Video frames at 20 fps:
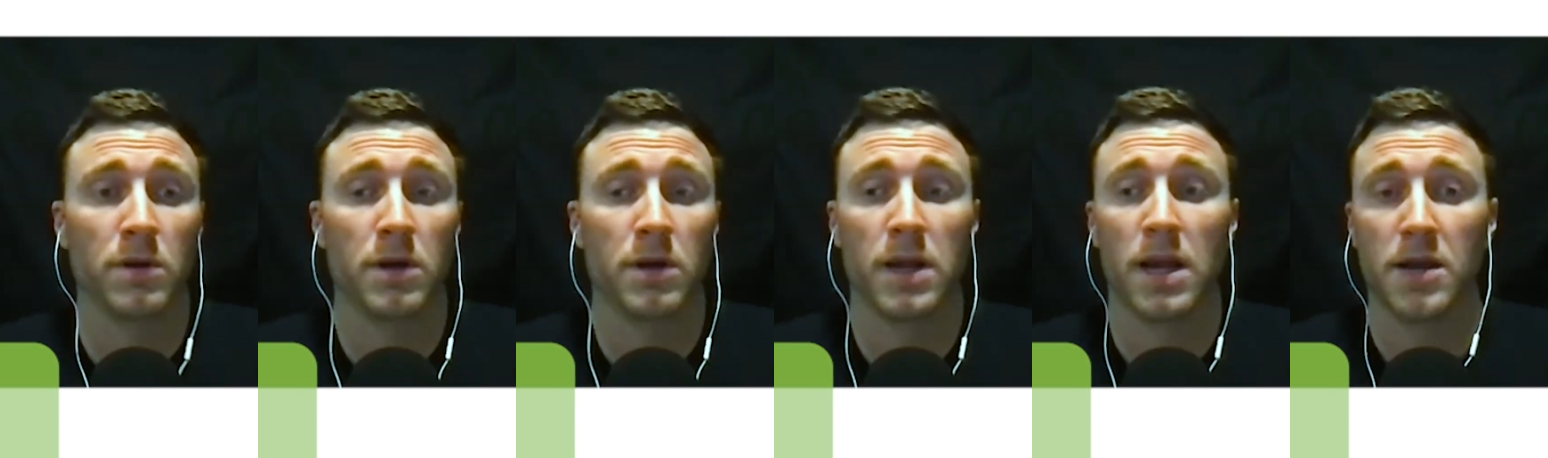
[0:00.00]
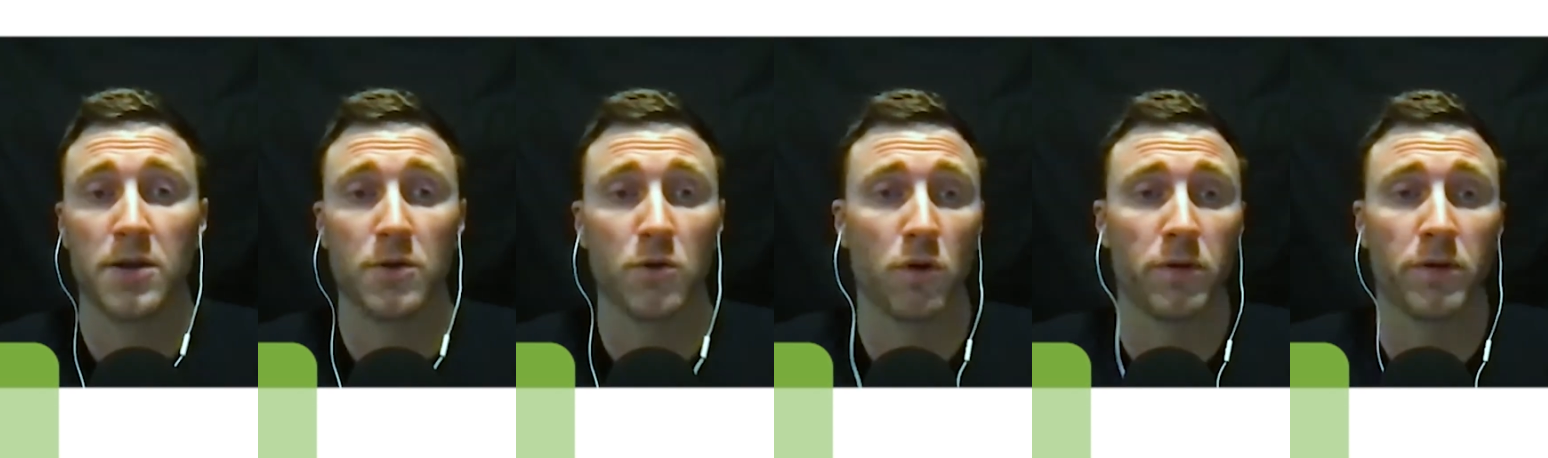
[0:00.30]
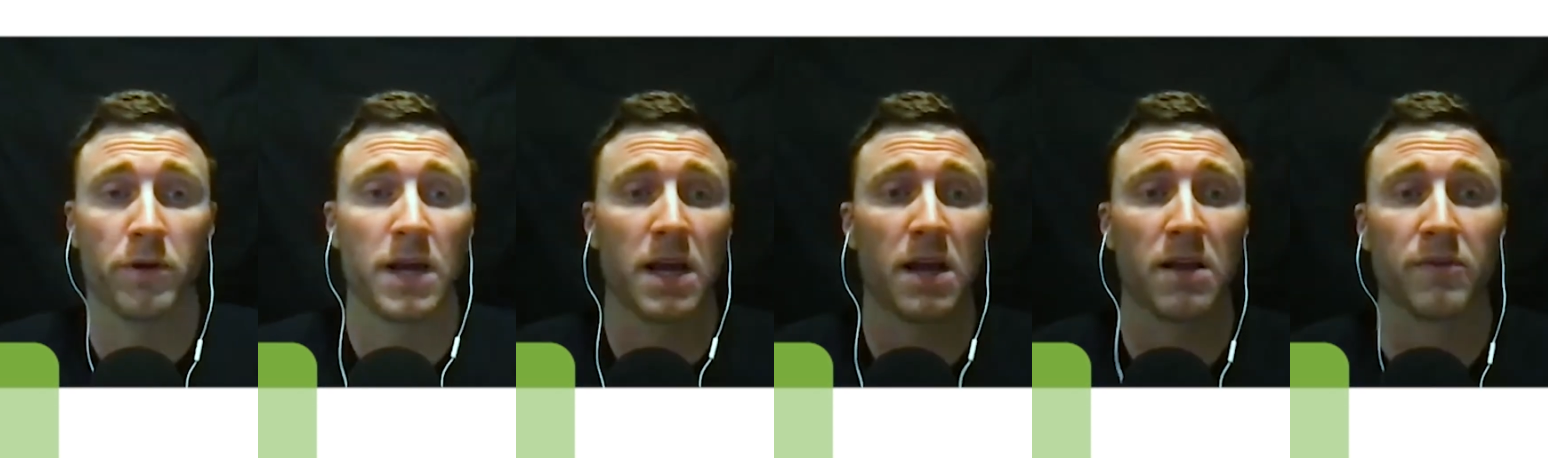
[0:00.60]
Yeah,
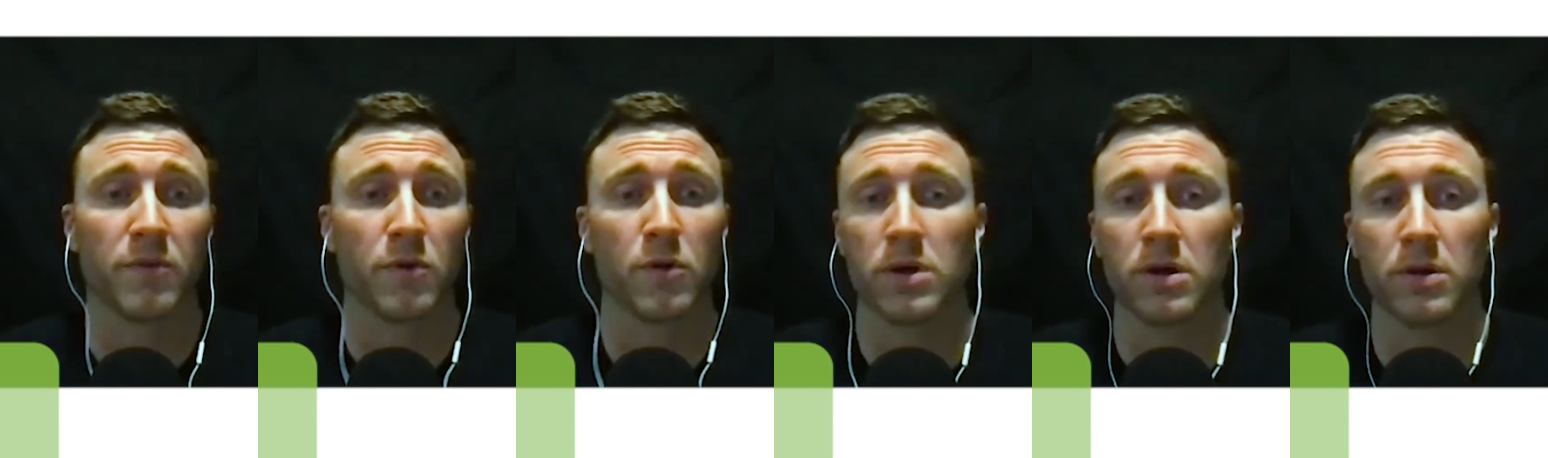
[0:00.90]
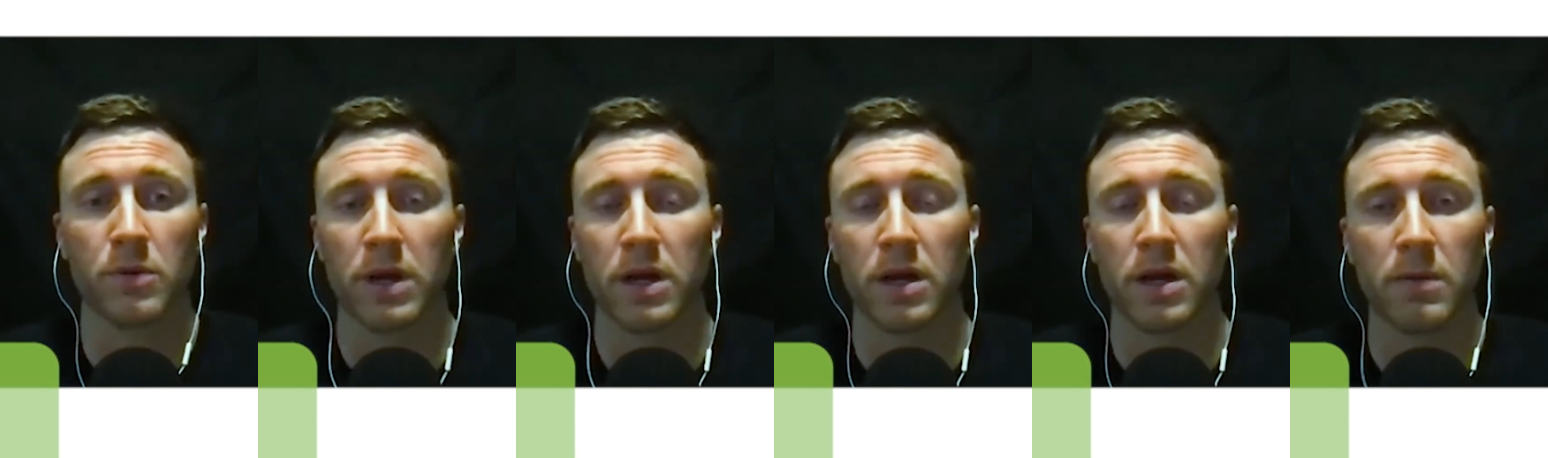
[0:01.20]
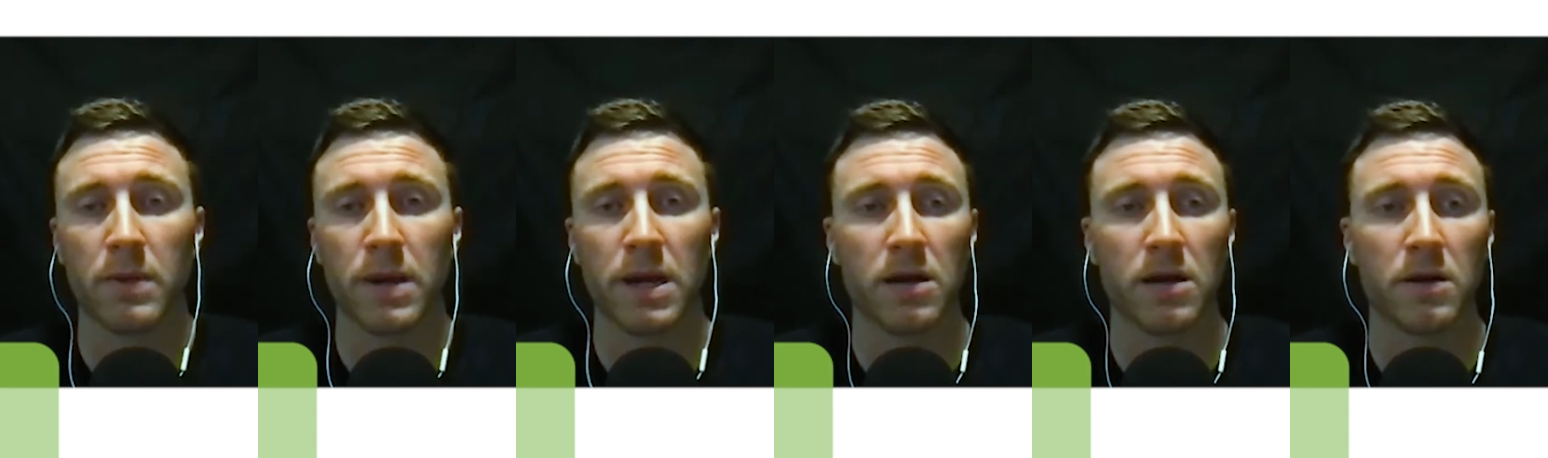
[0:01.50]
Northern California, we
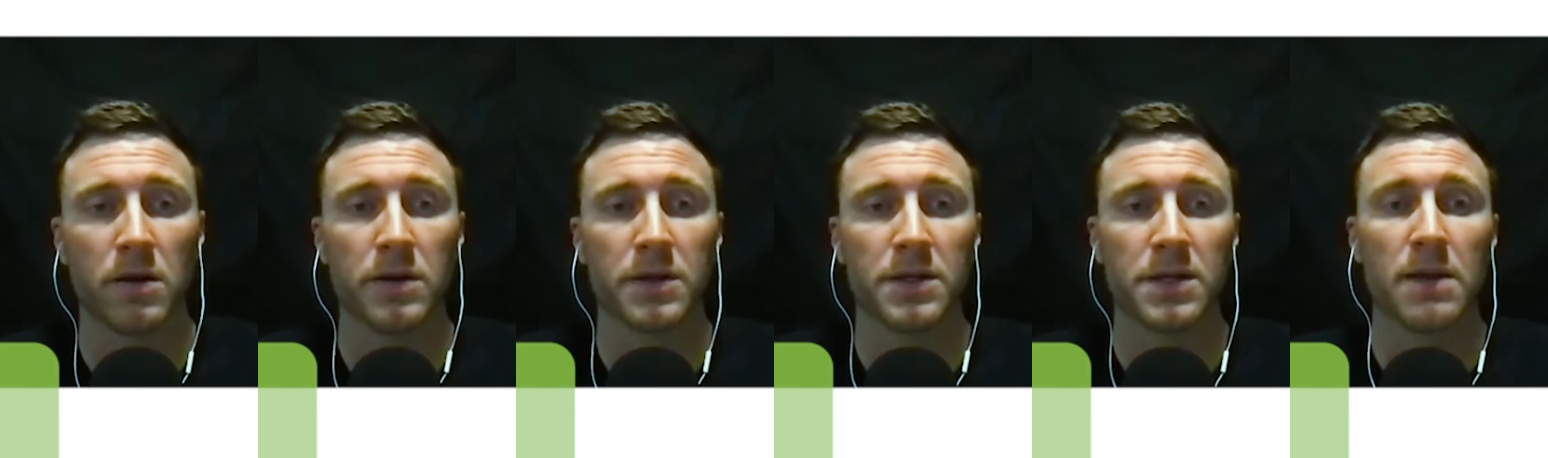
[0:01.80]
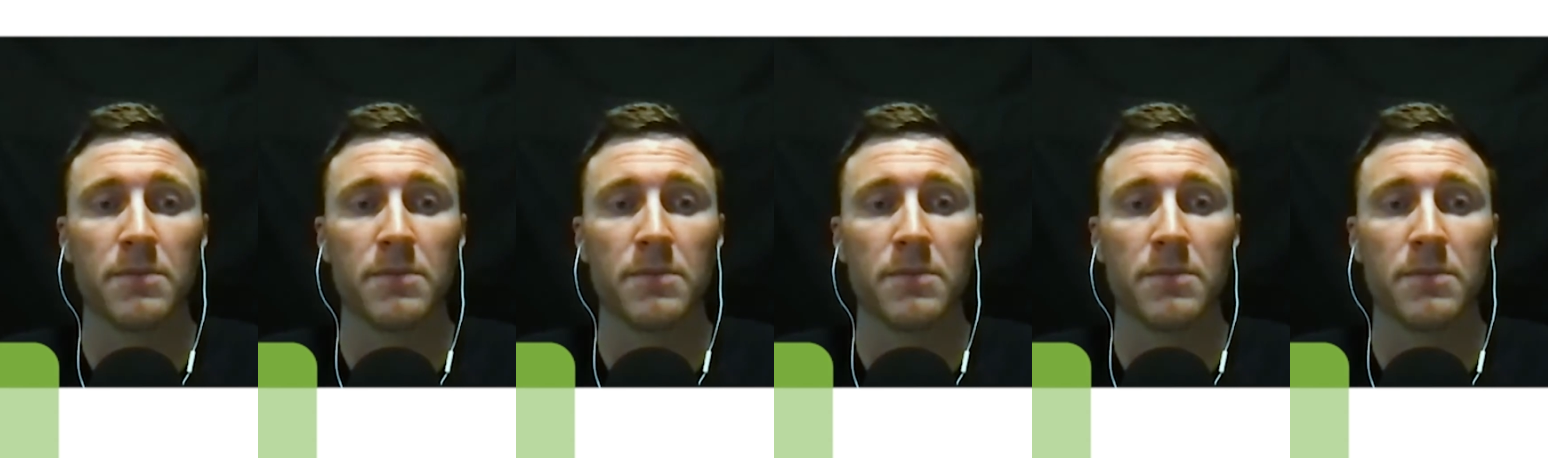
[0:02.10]
hear about it all the